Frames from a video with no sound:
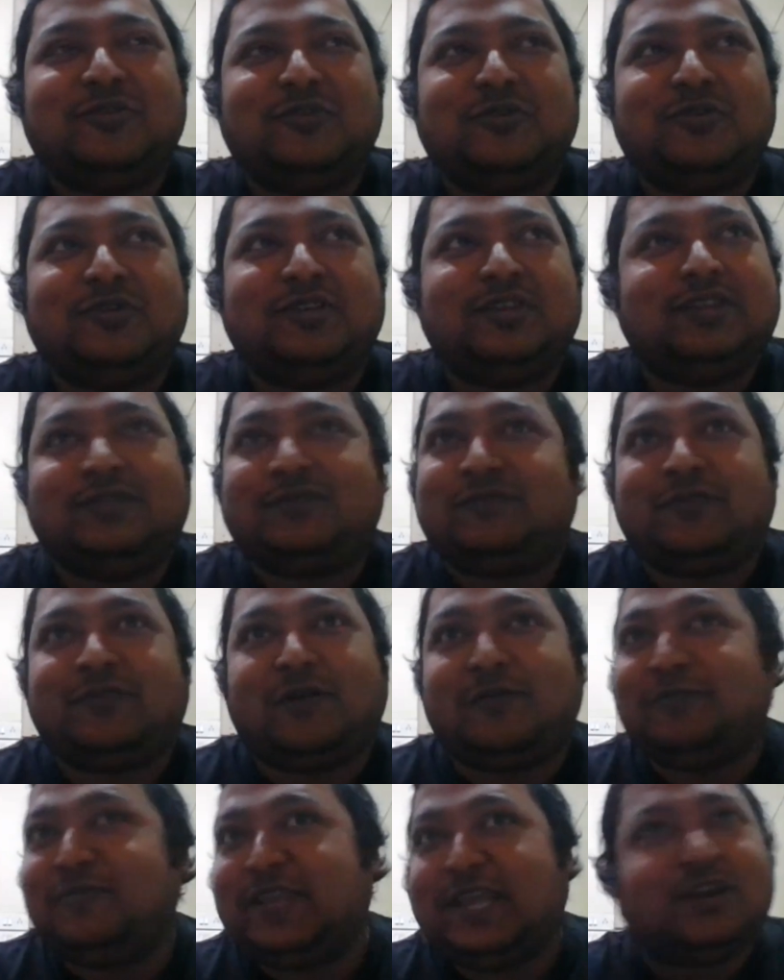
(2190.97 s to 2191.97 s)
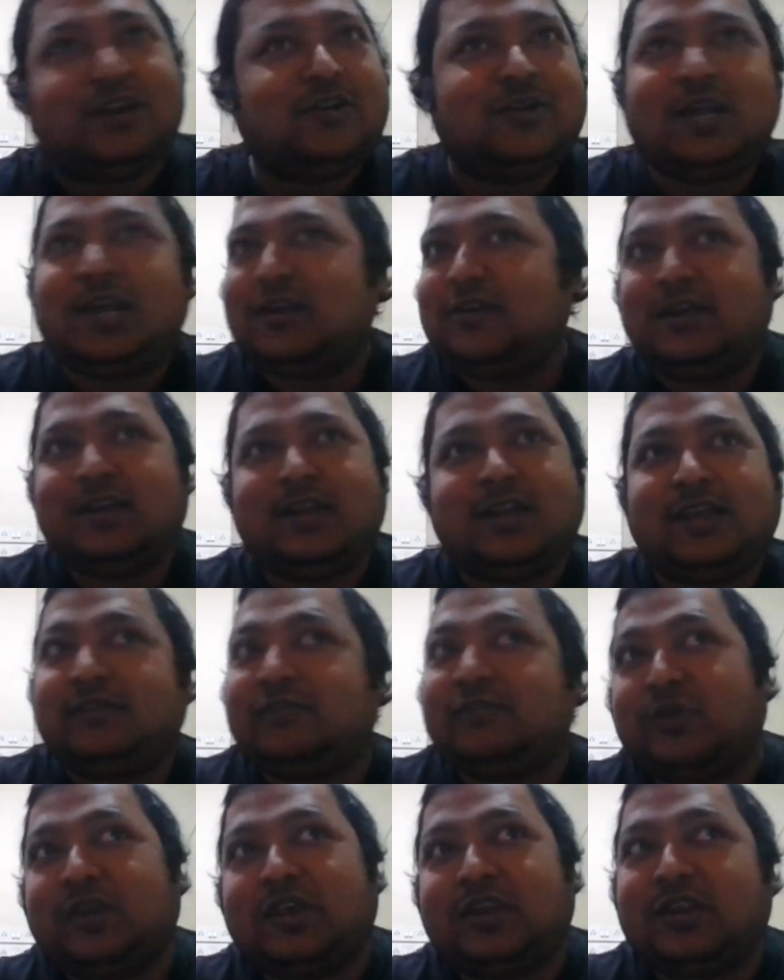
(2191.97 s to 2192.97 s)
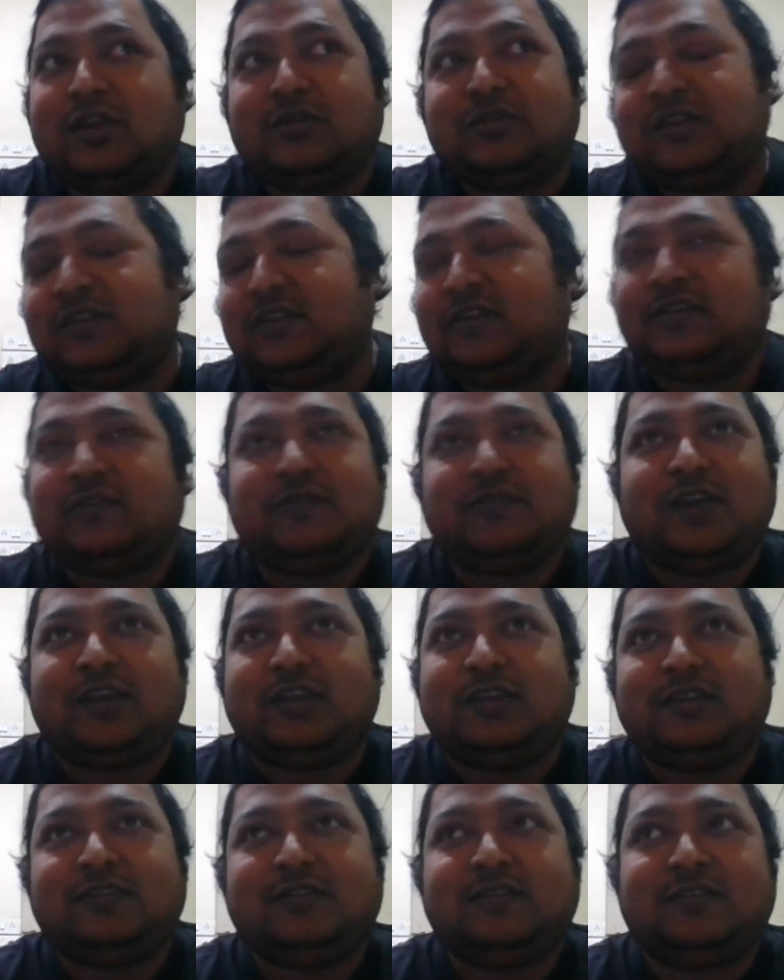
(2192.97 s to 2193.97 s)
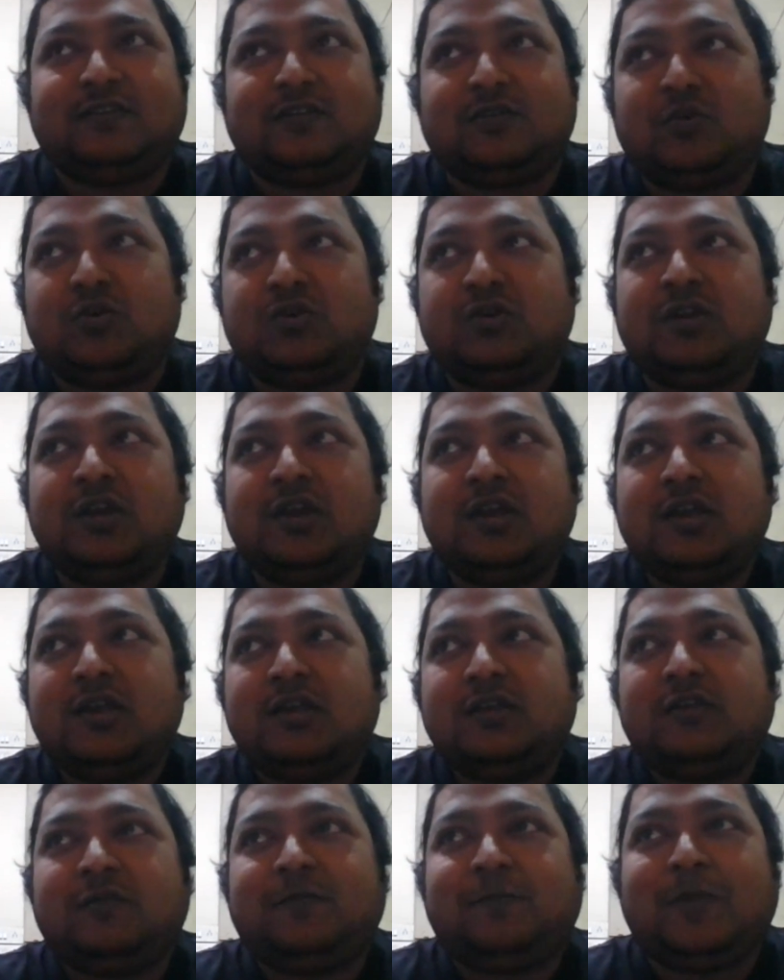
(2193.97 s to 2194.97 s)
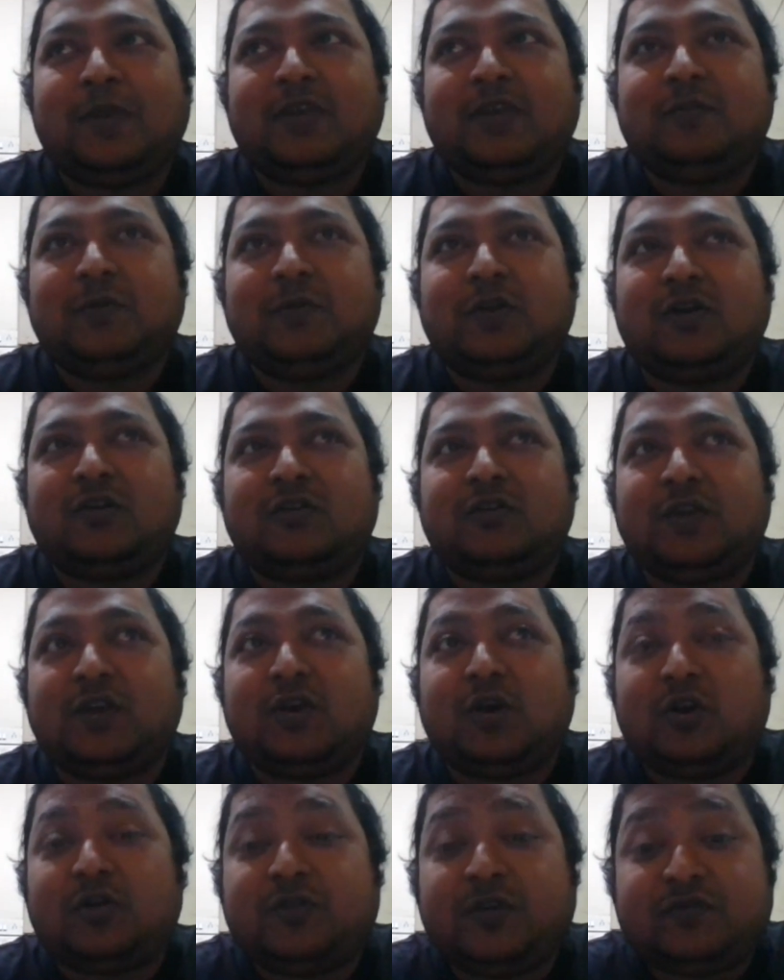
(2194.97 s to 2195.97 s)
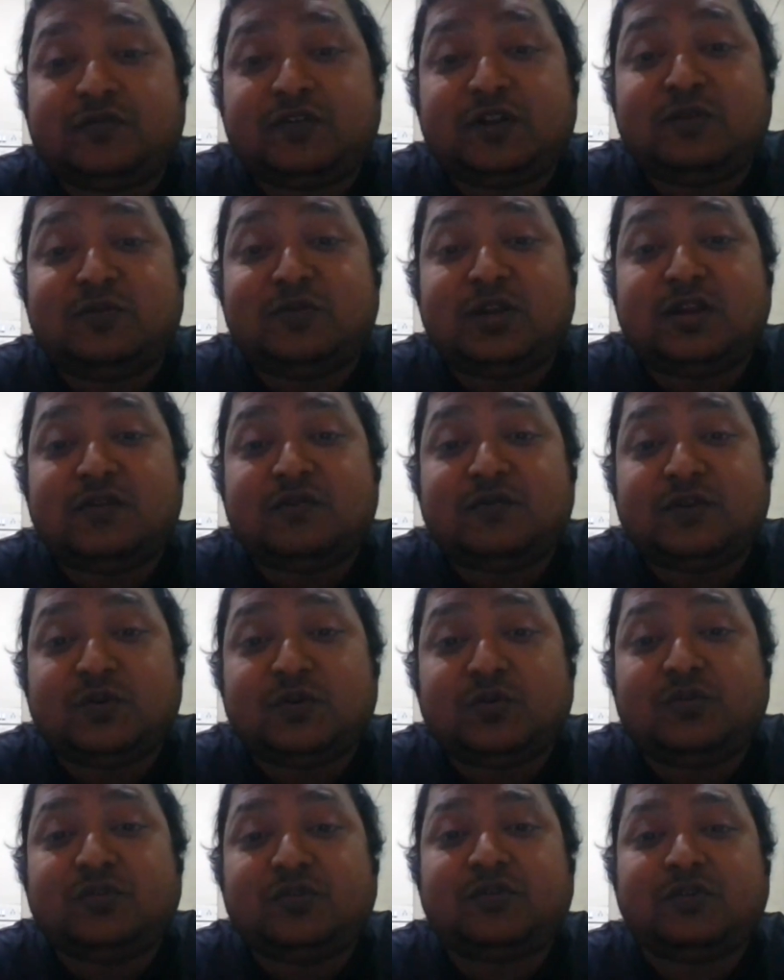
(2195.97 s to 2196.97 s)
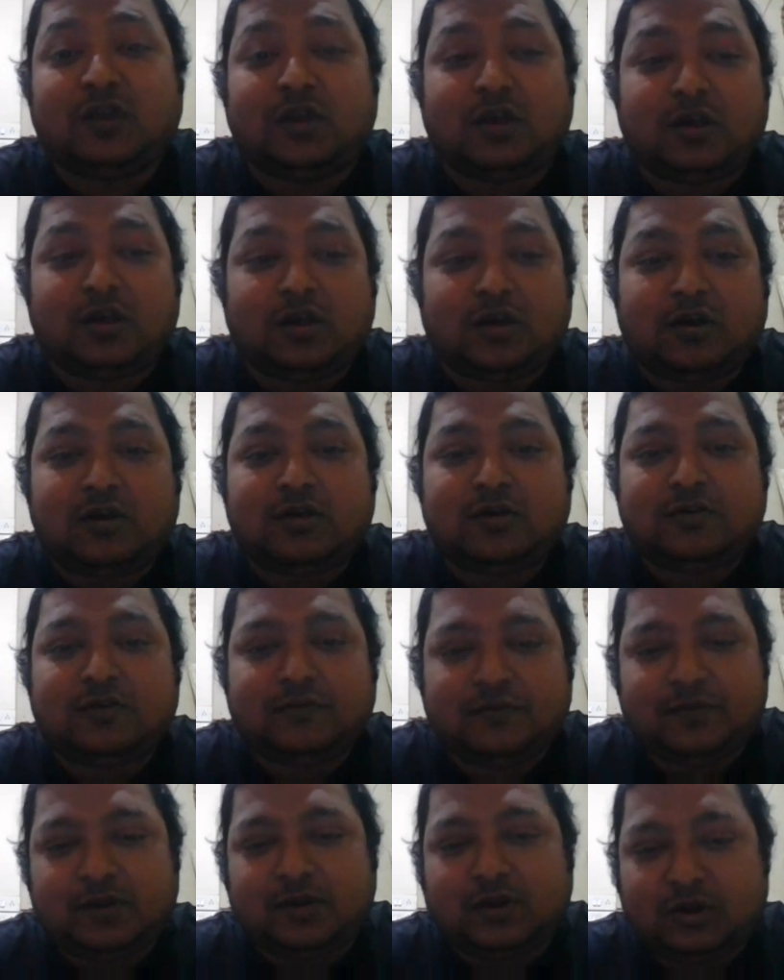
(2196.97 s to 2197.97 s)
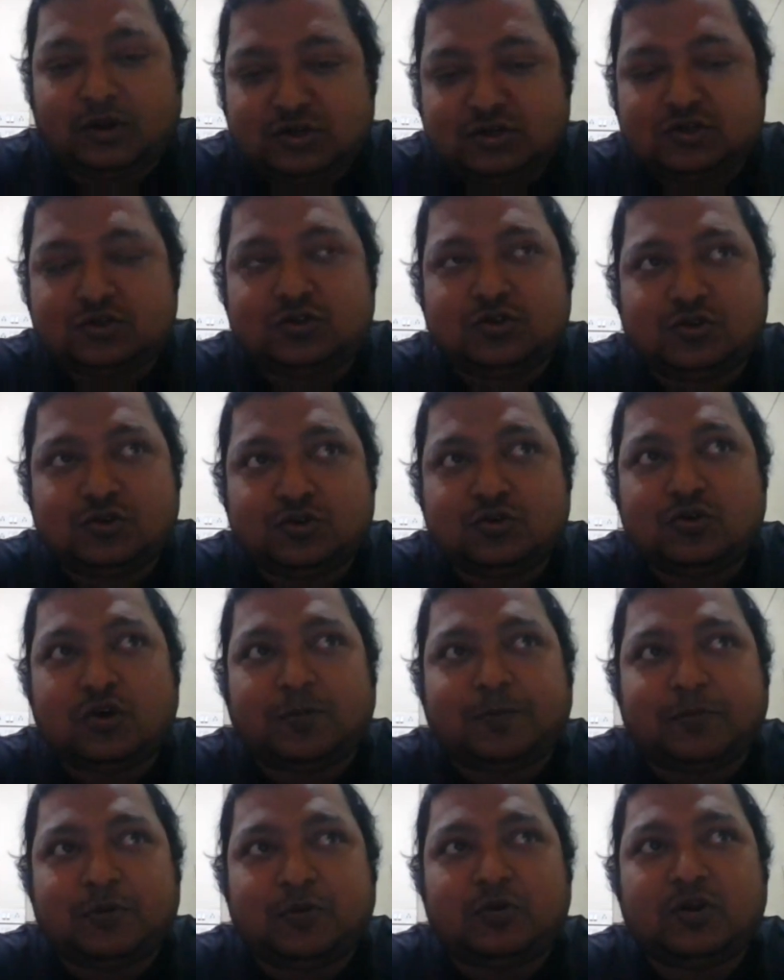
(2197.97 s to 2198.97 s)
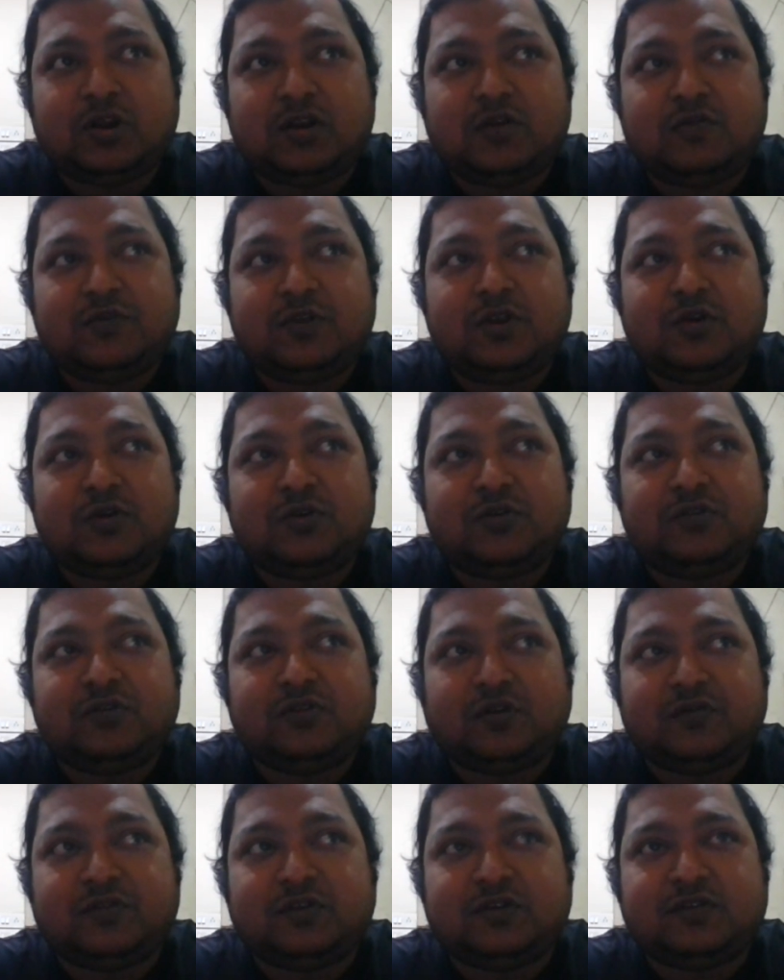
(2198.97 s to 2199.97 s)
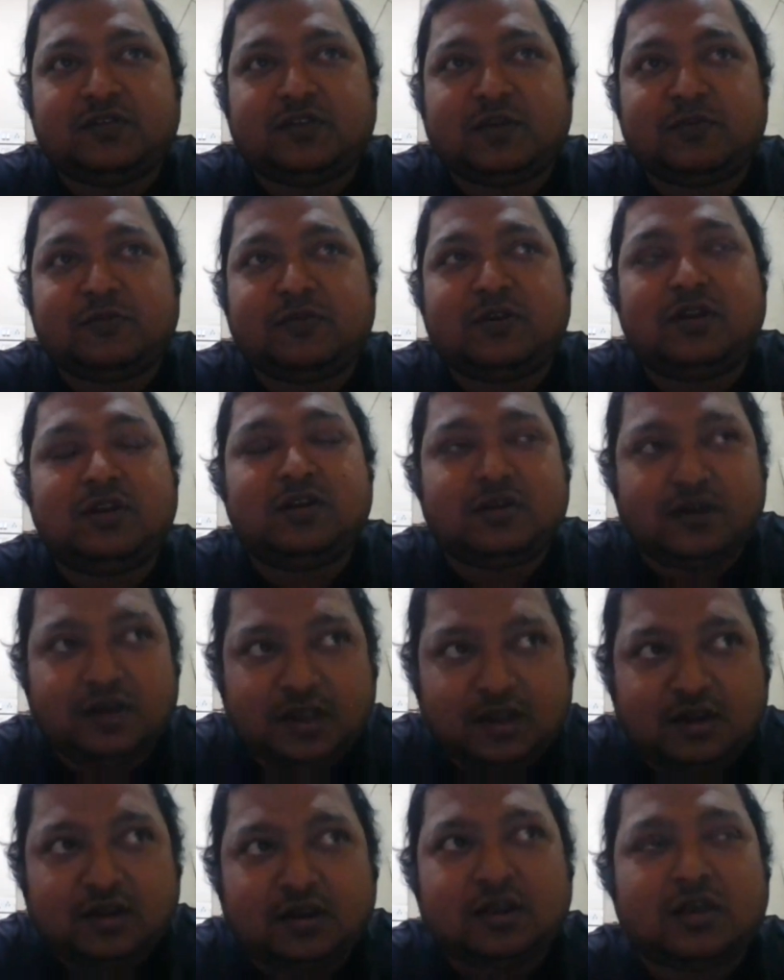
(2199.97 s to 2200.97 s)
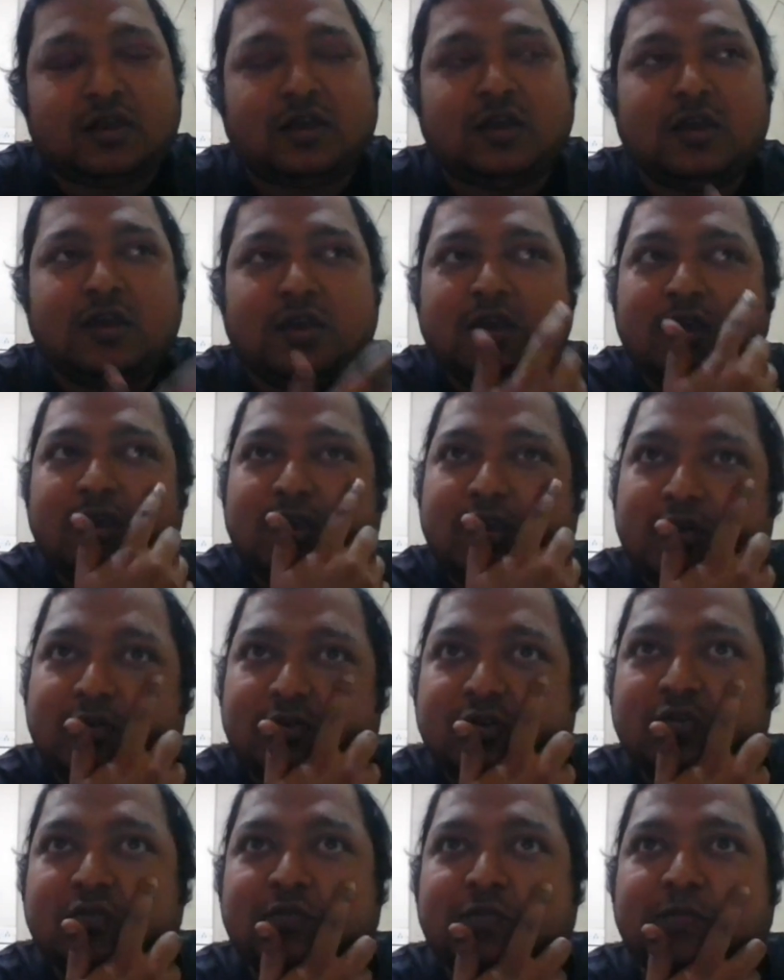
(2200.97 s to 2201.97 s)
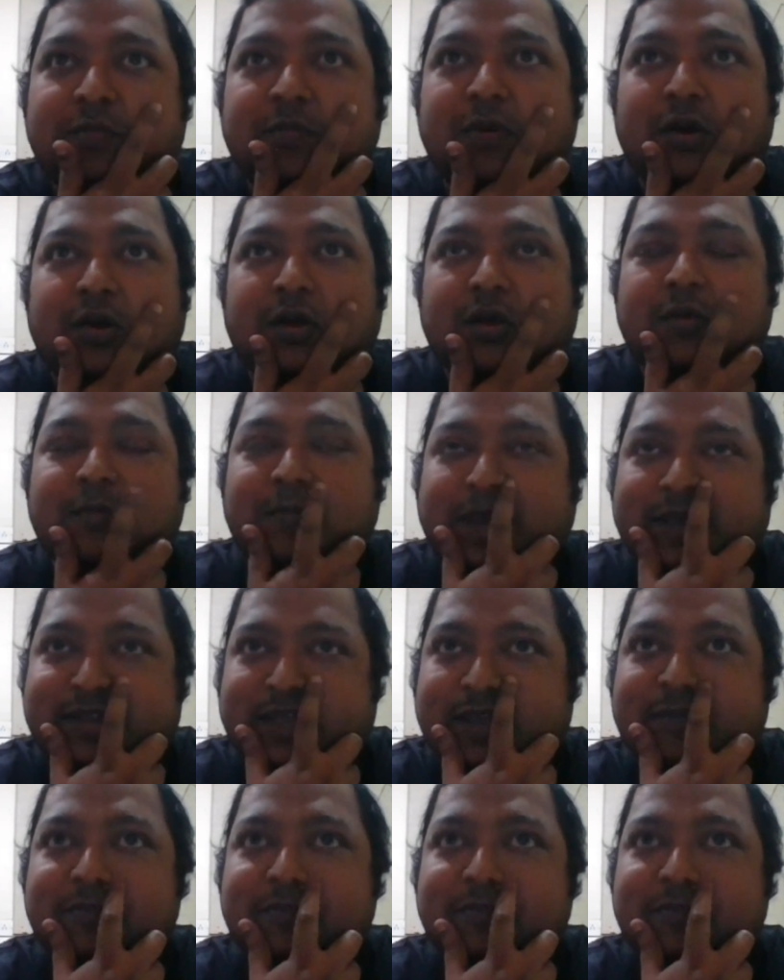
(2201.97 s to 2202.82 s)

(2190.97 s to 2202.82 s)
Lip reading: so from then on, I realized okay, now this is fine. This is a good space because we got 15 million views on two uploaded videos of the same trailer in YouTube by